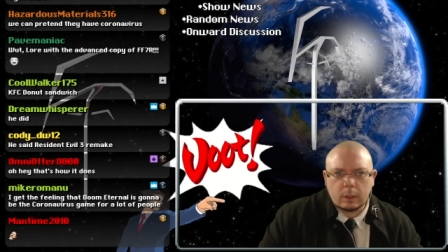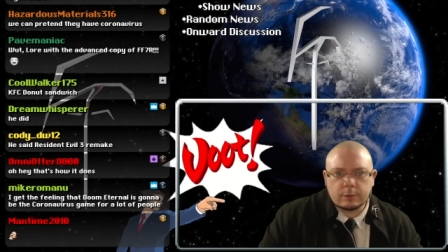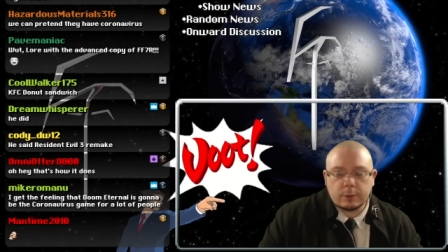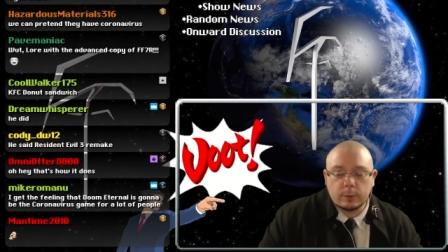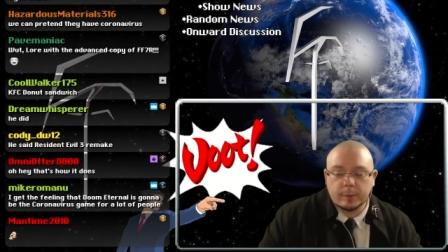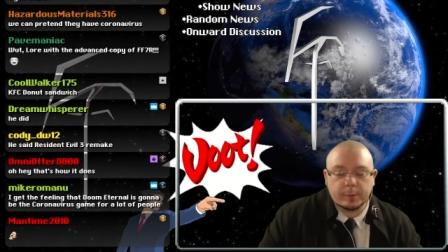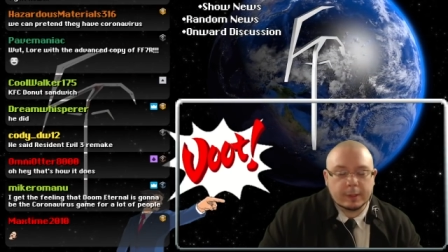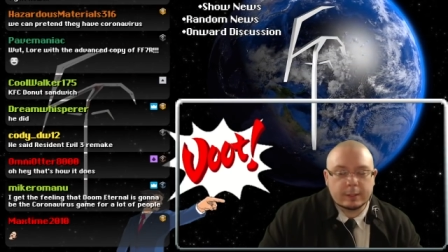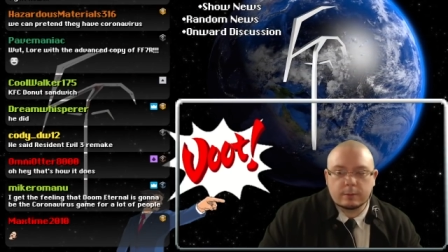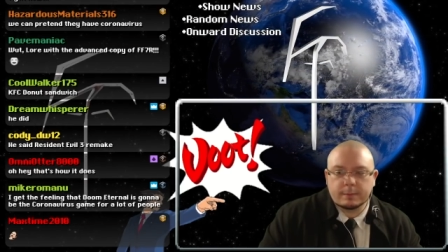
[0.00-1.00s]
so we'll be
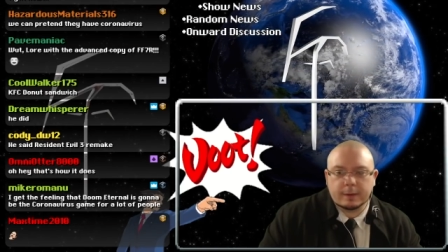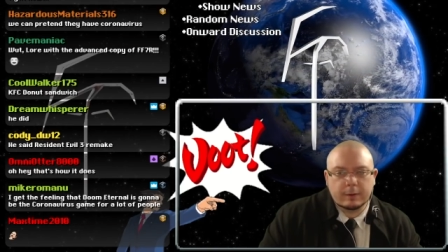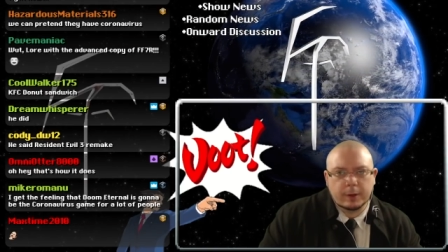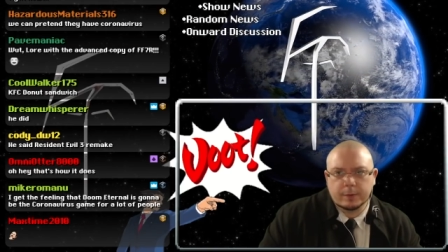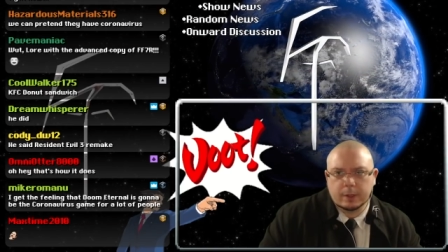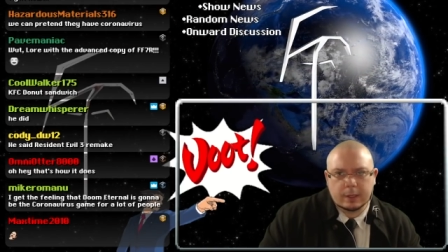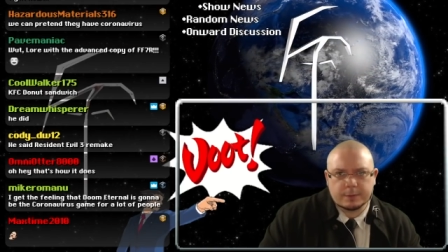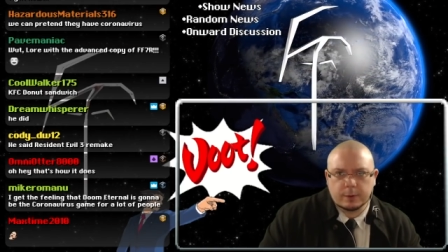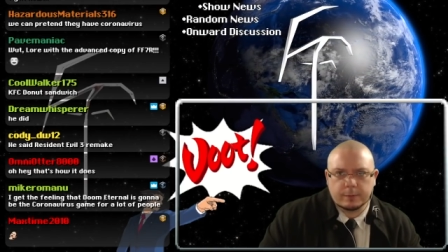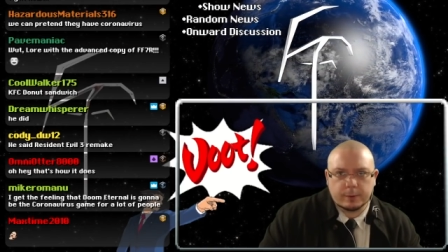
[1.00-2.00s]
playing Doom 5 whenever you guys
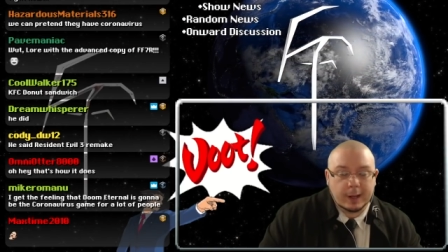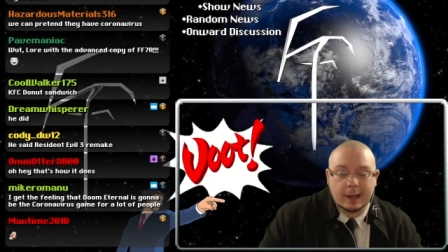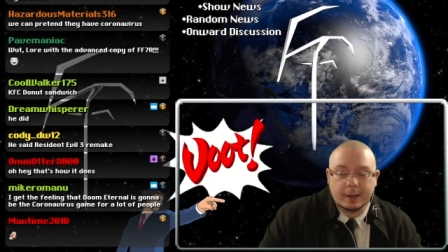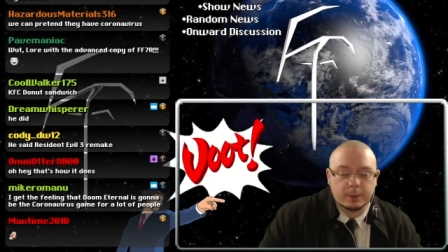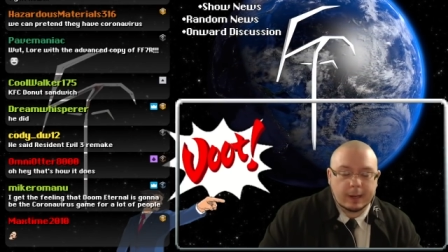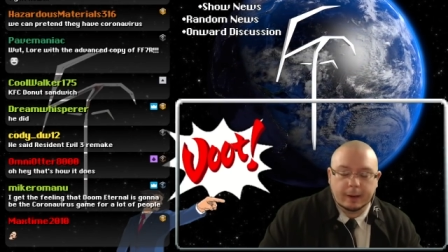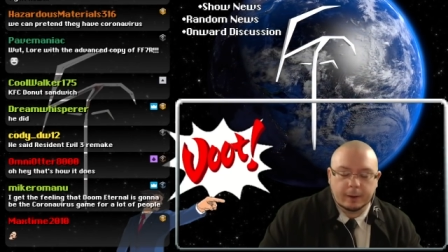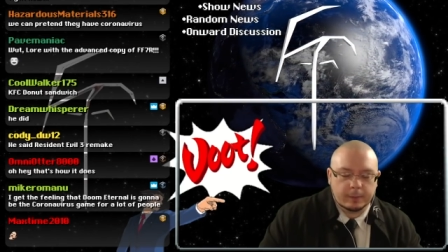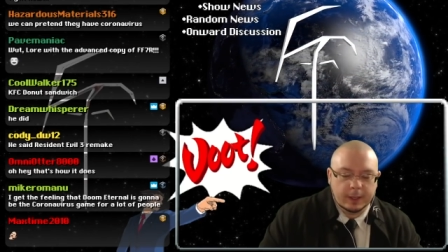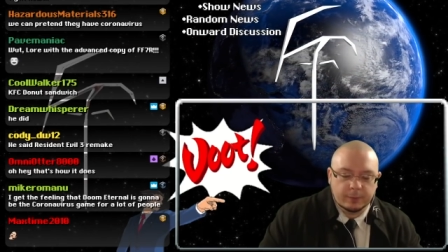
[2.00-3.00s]
vote for it. I don't care.
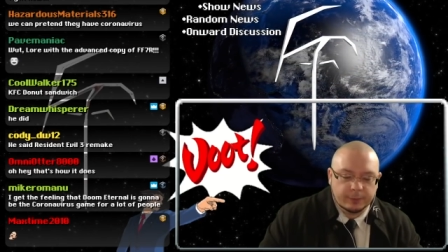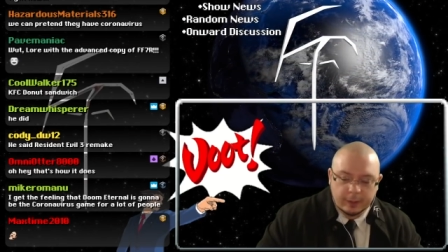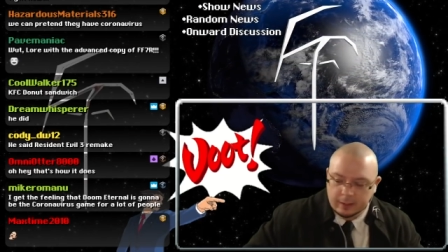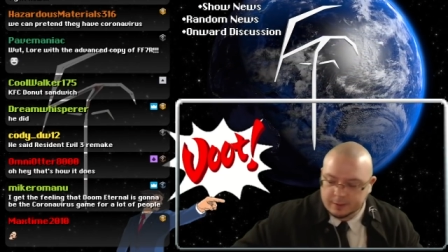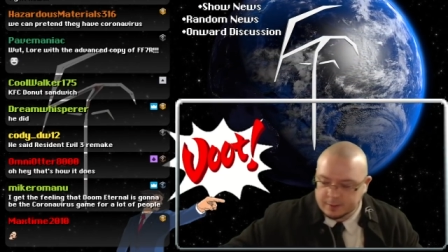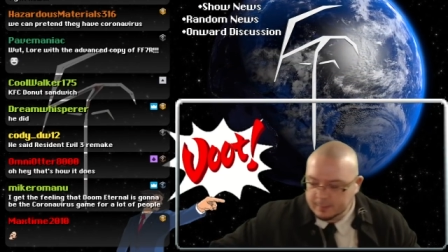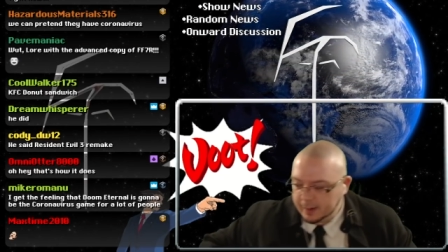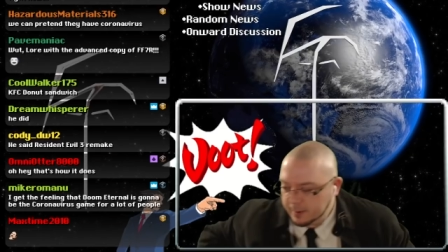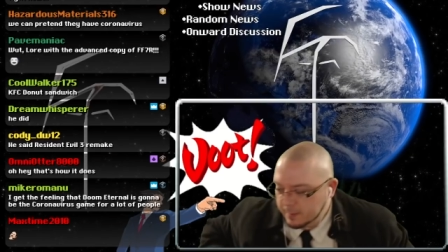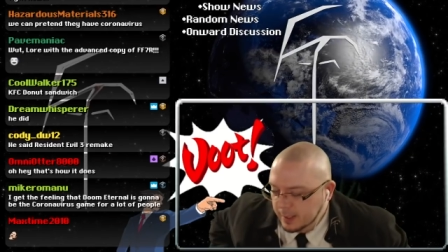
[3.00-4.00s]
It really doesn't
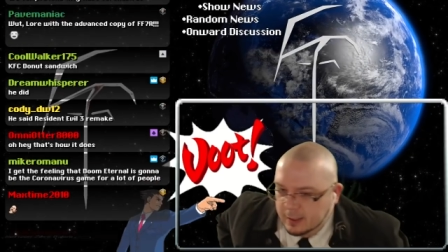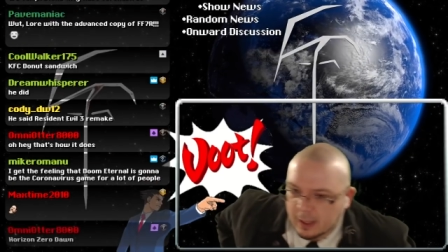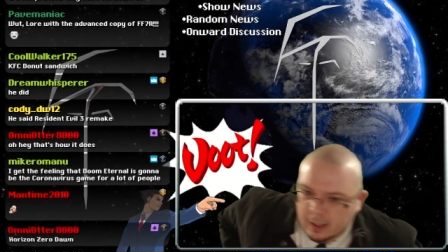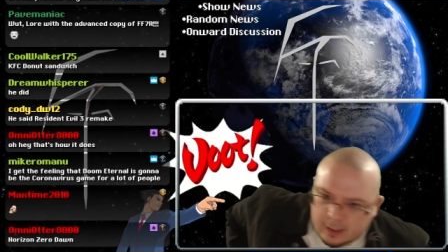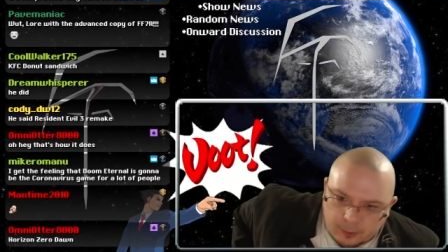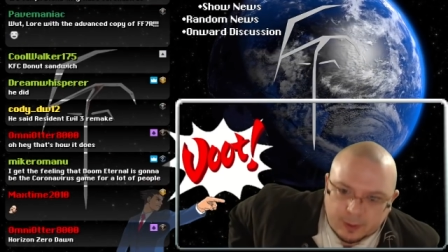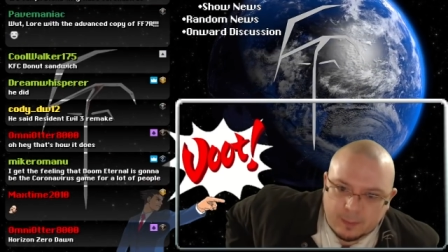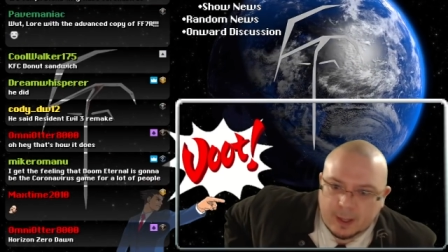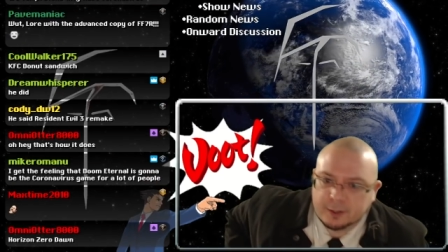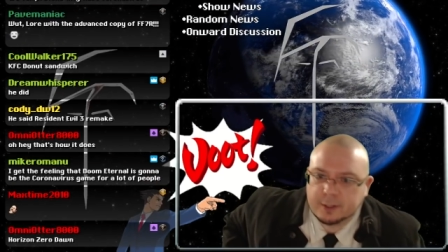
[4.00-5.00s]
matter to me. It only
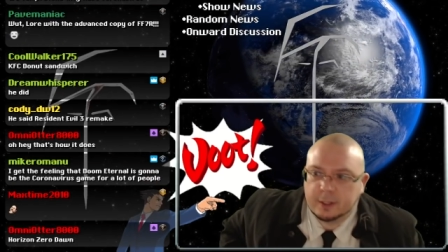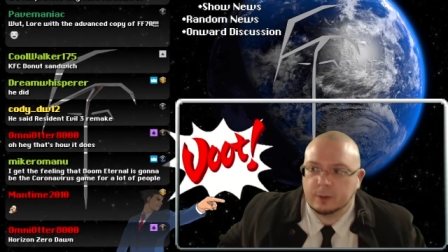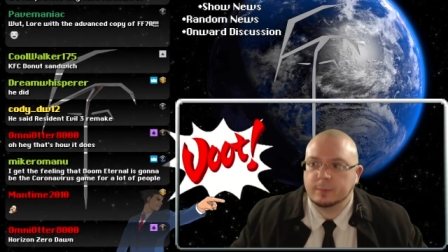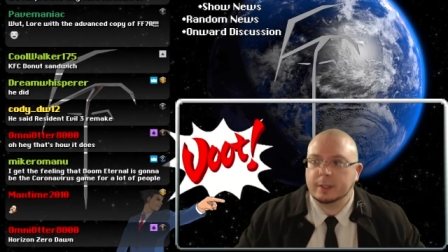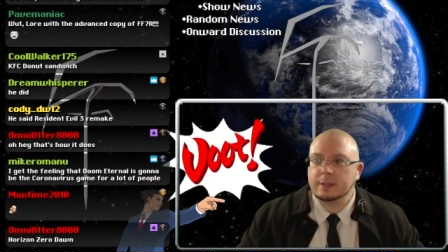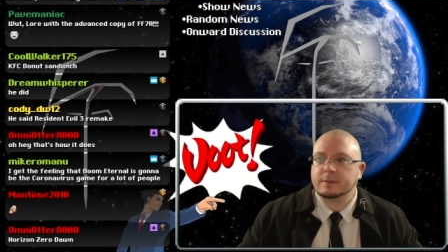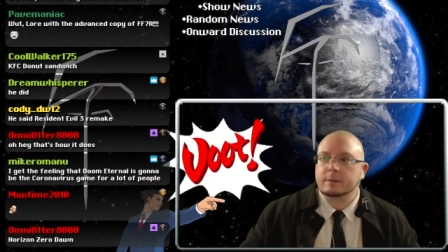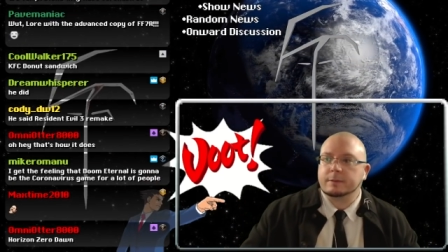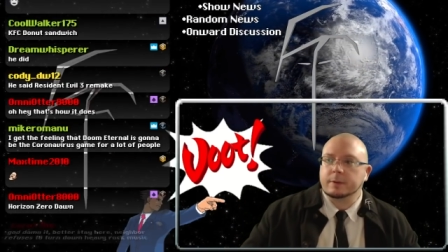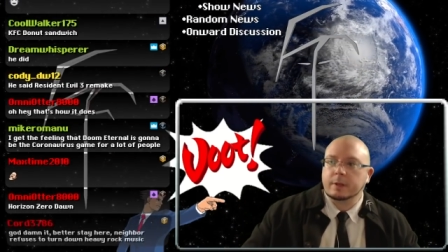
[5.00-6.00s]
matters to you. Please feel
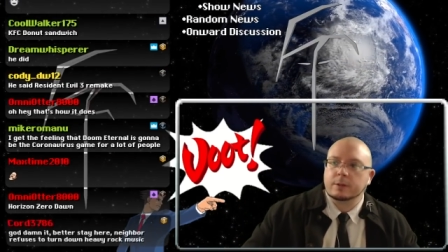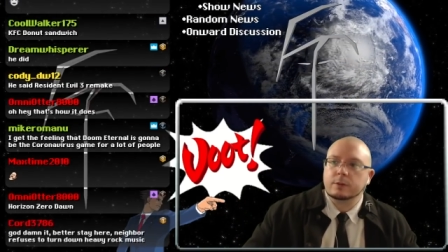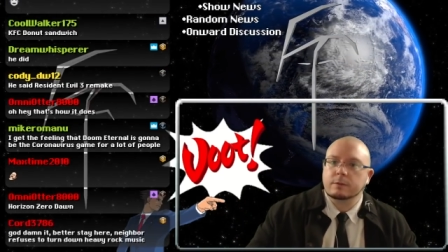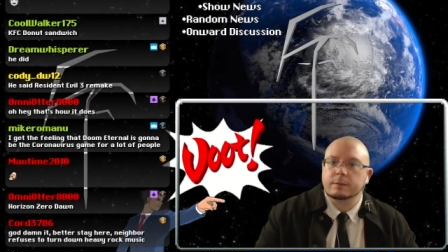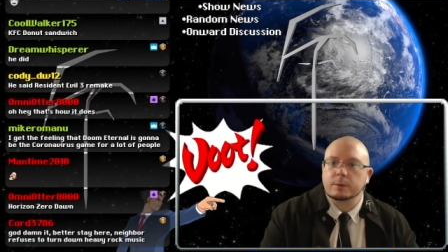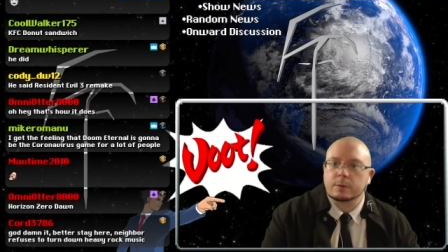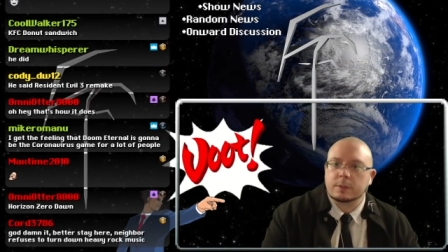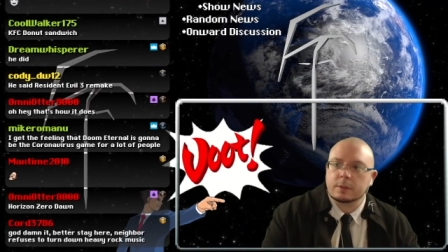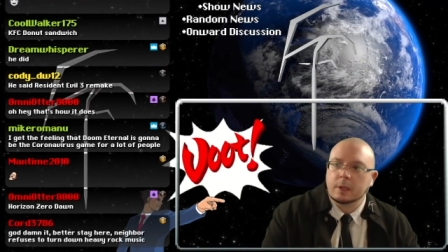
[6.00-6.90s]
free to vote.